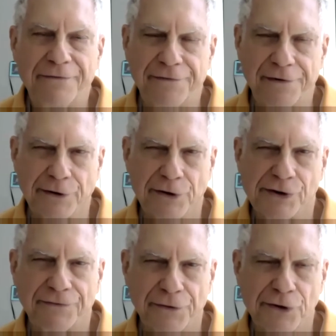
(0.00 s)
fingers,
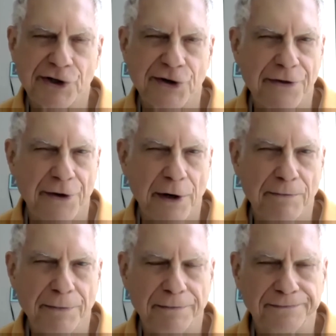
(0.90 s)
first the thumb,
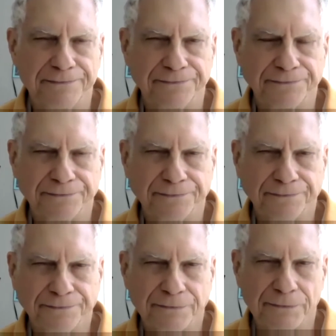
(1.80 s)

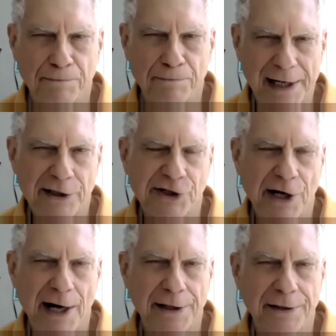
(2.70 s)
back
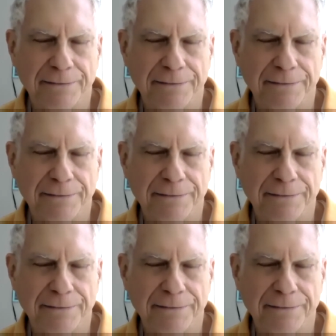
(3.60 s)
side,